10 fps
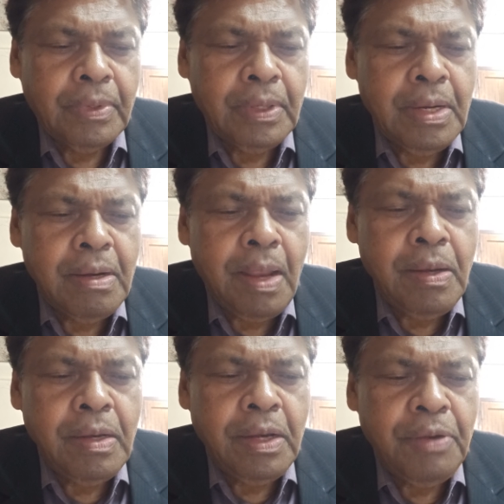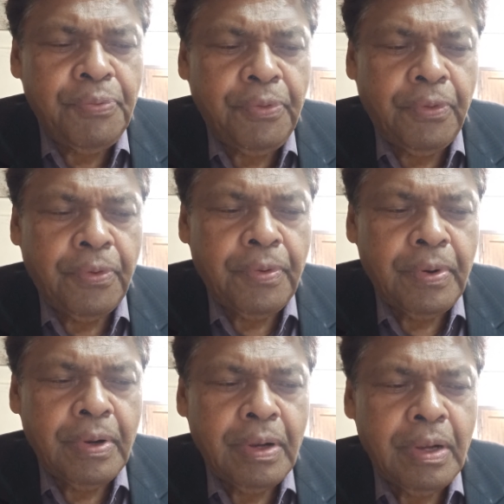In 1984,
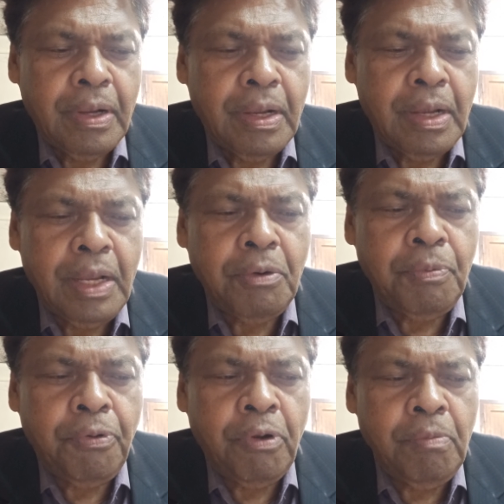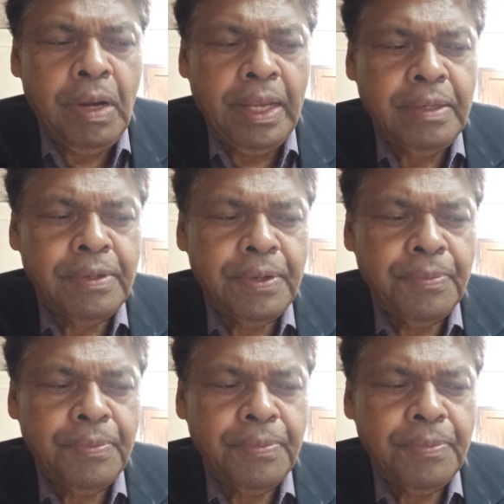I could formulate